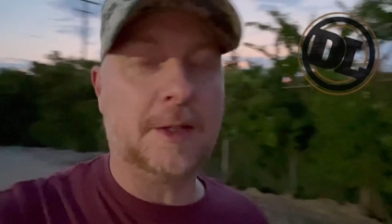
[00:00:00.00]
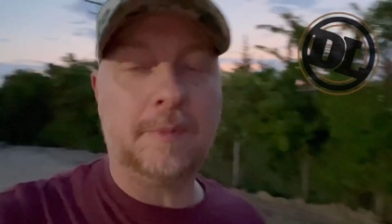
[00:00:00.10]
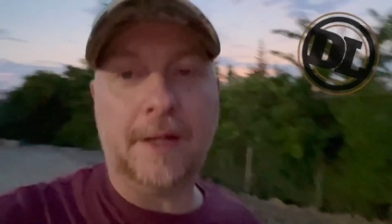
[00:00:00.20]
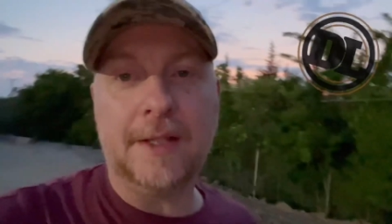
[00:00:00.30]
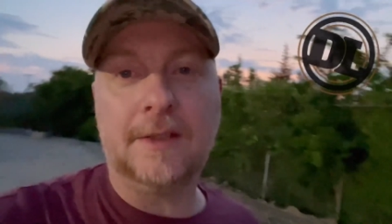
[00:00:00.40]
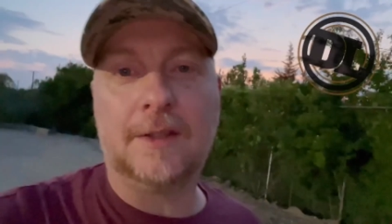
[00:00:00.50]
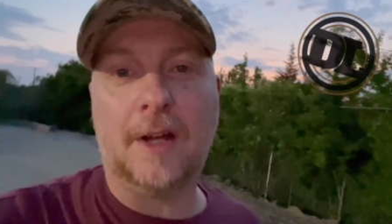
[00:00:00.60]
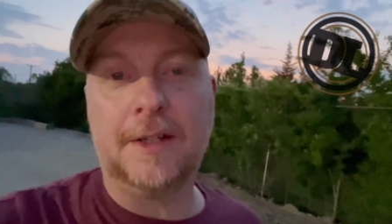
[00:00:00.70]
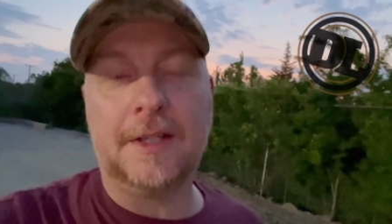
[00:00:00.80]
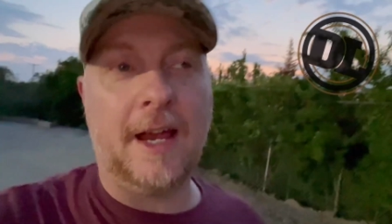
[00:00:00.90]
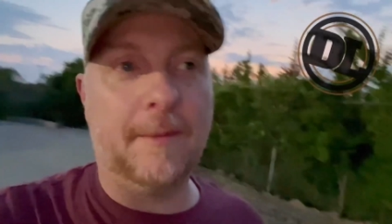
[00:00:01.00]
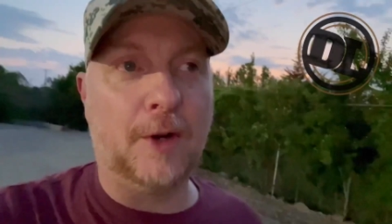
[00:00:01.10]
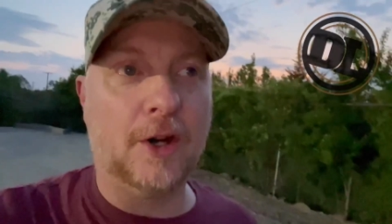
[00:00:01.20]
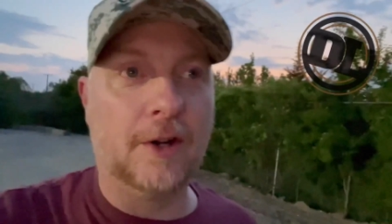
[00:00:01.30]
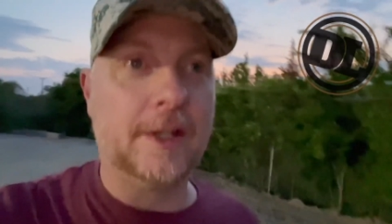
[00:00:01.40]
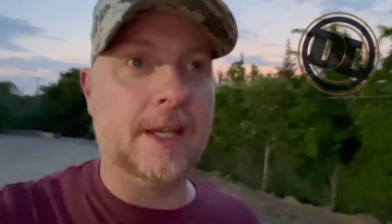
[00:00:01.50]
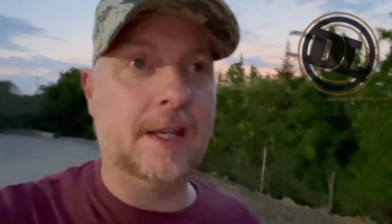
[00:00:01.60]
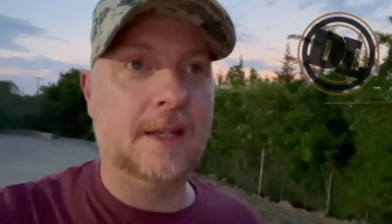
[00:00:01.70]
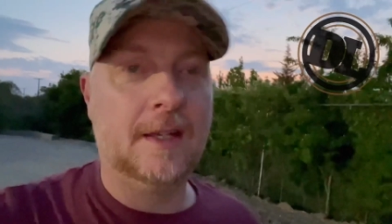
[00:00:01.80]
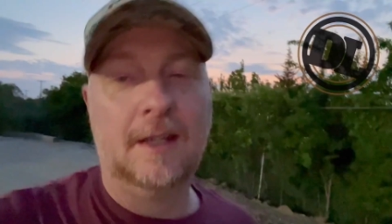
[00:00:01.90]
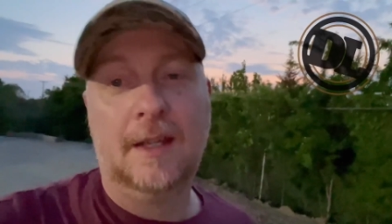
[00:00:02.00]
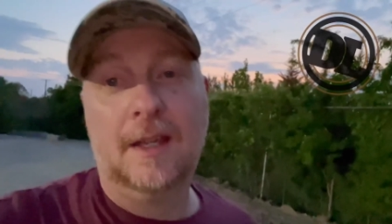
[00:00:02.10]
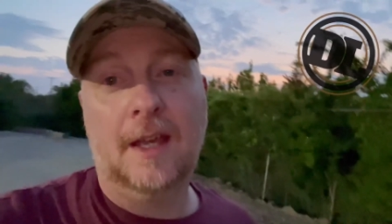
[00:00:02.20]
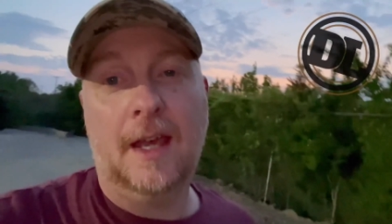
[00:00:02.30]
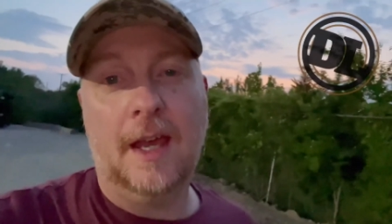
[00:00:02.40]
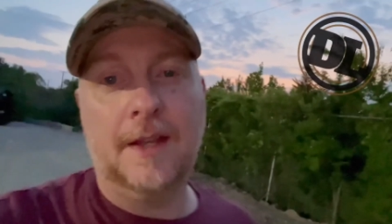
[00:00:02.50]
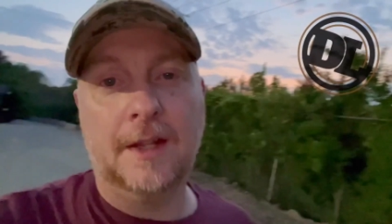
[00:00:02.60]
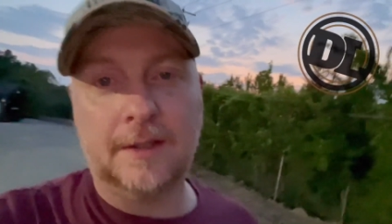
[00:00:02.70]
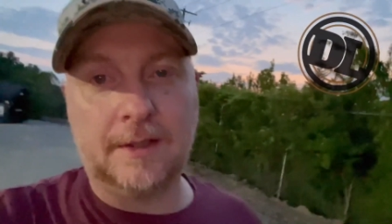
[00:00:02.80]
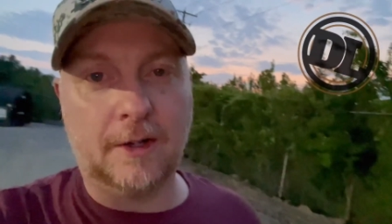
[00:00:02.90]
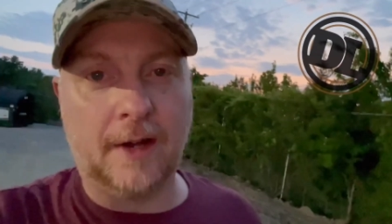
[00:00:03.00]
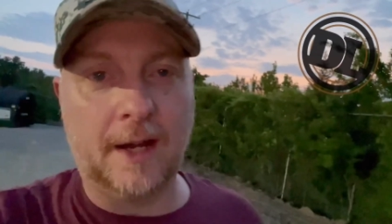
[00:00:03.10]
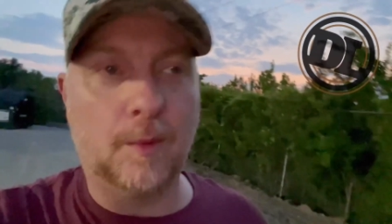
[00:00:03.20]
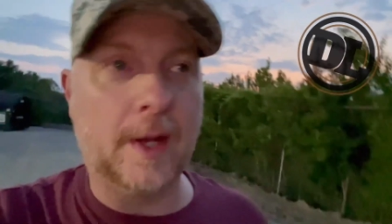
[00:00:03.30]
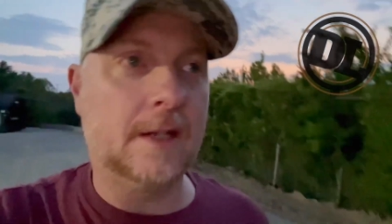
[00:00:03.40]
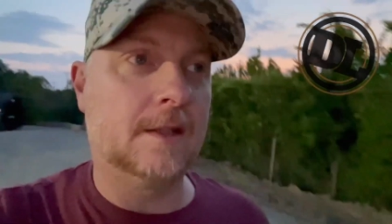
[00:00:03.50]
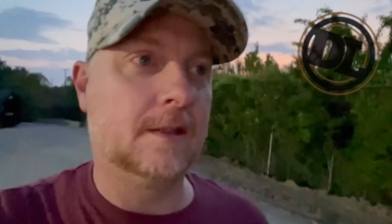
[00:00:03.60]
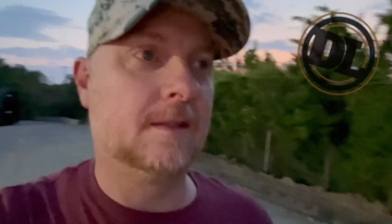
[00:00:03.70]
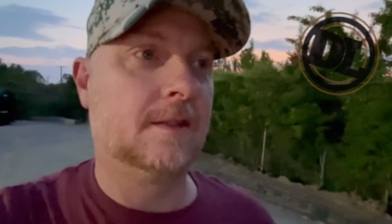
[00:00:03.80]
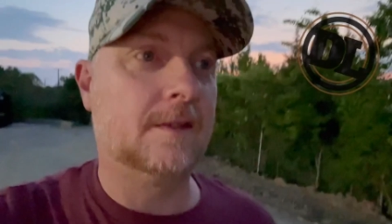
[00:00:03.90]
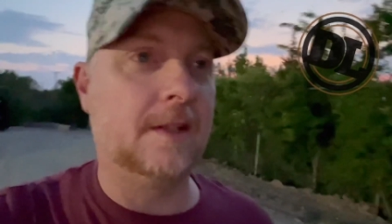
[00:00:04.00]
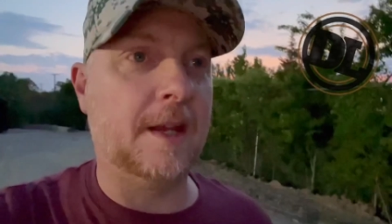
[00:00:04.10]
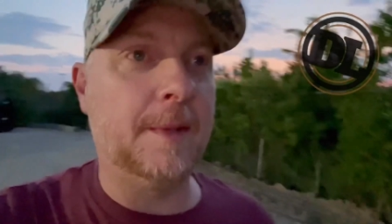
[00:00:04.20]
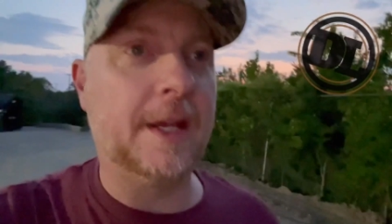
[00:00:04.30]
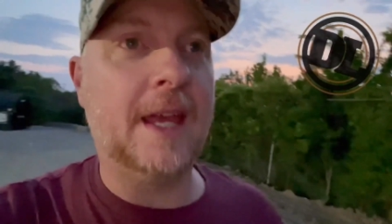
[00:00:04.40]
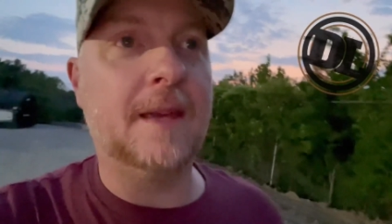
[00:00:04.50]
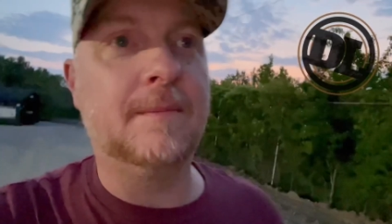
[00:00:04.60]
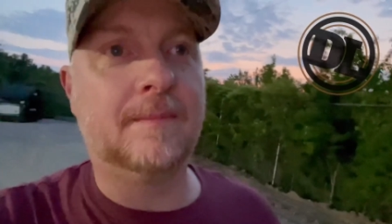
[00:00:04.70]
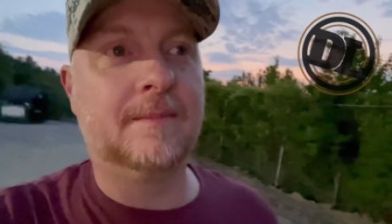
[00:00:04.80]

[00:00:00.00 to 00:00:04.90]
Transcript: places on time or early, and then sit around and wait. It's the name of the game.